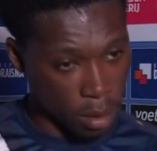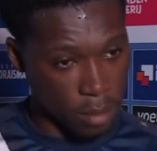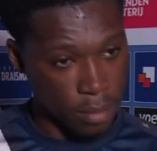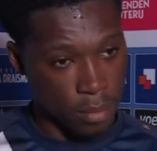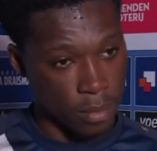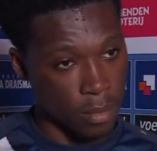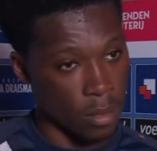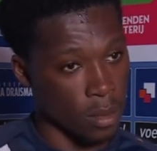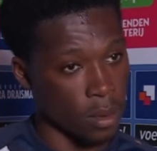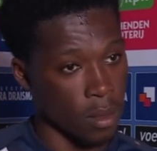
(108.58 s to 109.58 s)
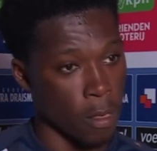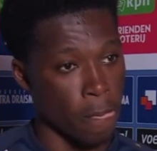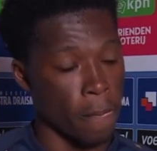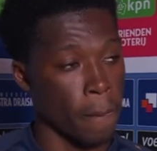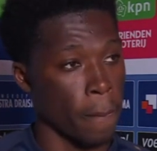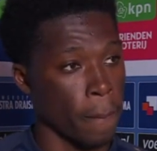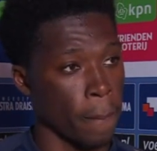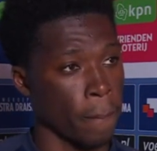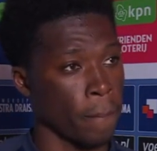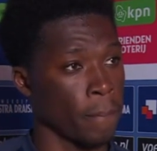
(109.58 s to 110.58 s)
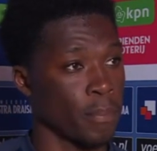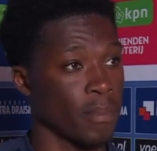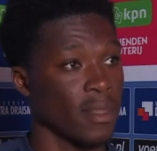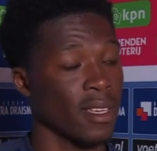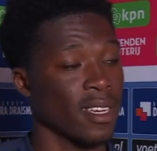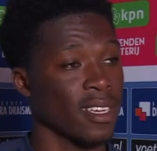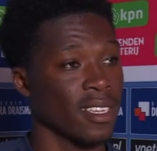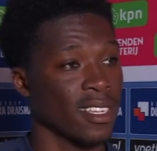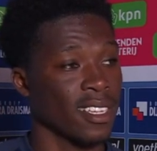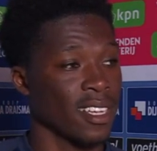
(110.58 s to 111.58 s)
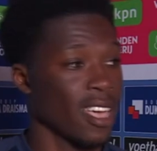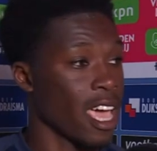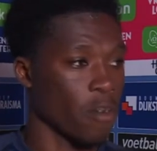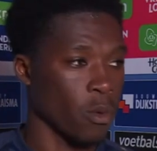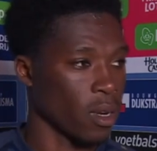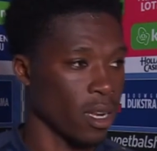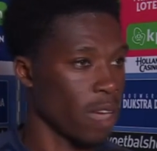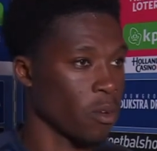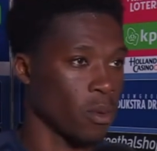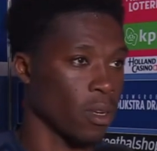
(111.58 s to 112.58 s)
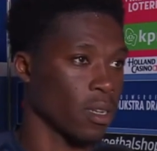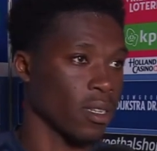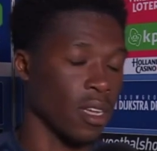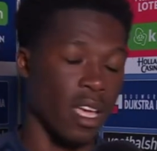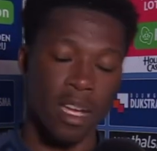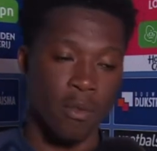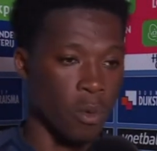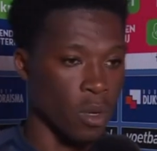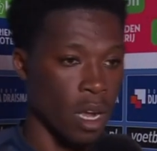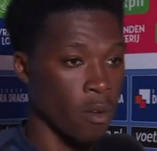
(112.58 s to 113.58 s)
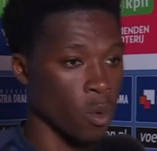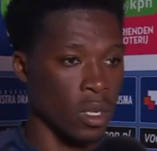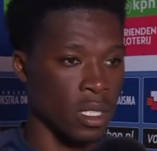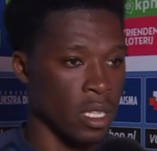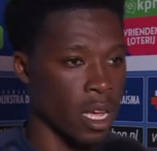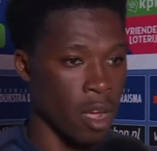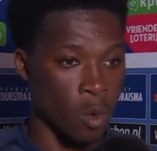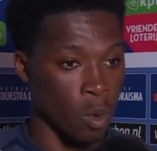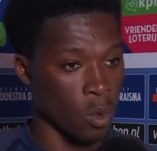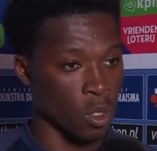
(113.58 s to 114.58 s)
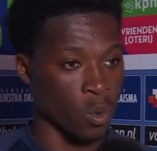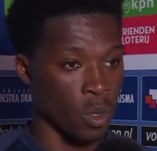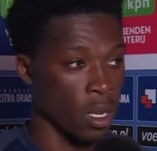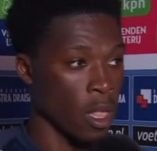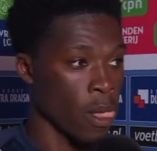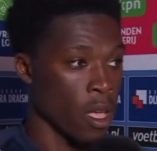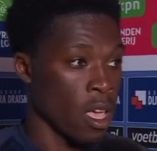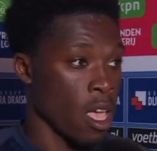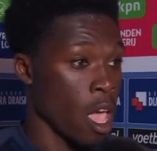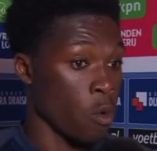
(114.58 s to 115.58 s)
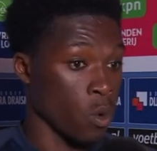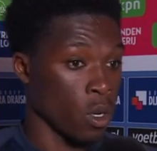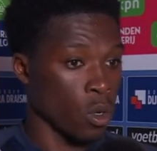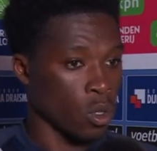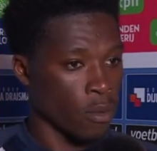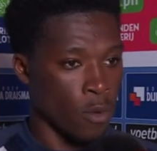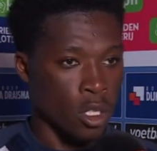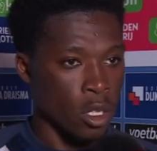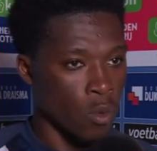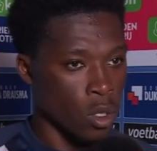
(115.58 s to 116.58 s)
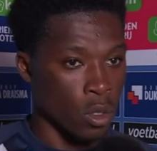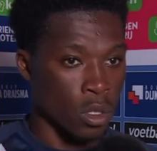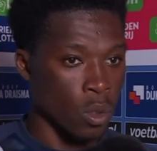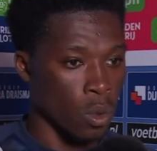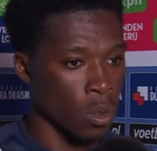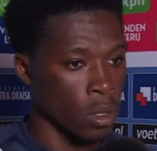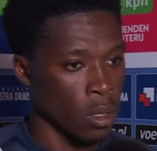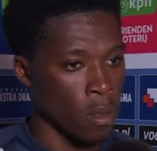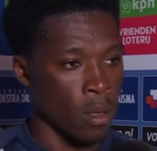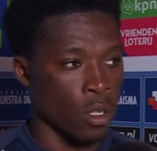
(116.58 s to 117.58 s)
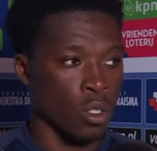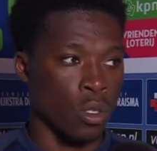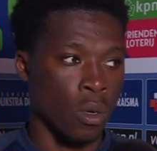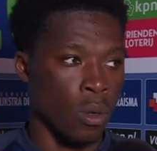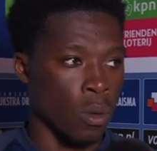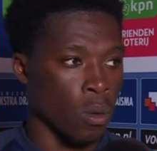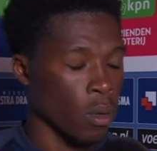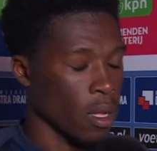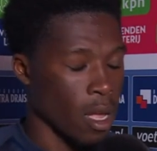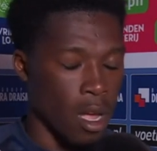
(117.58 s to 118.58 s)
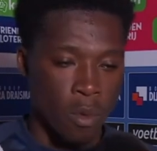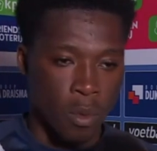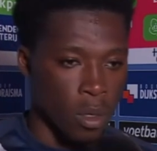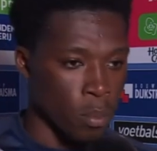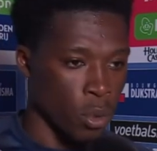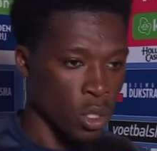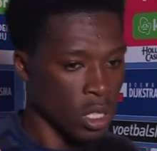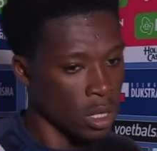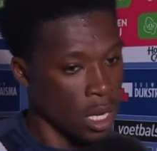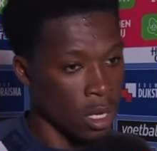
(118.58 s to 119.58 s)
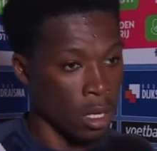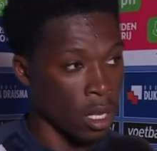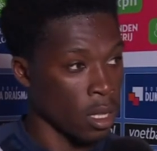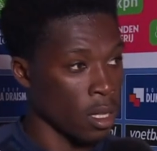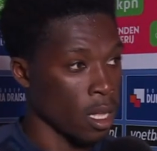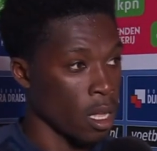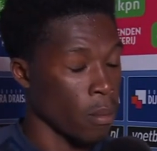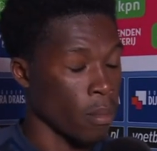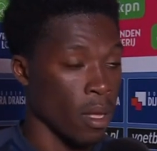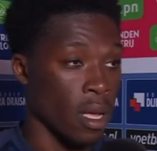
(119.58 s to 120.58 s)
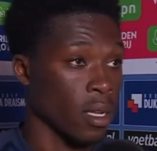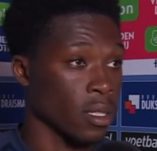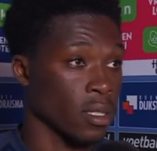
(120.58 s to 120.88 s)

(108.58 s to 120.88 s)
Was it the coach? Was it the team? Like, tell me. Everyone. Everyone is there. Everyone wants to win. Everyone knows the first half was not so good, so everyone pushes each other, and yeah.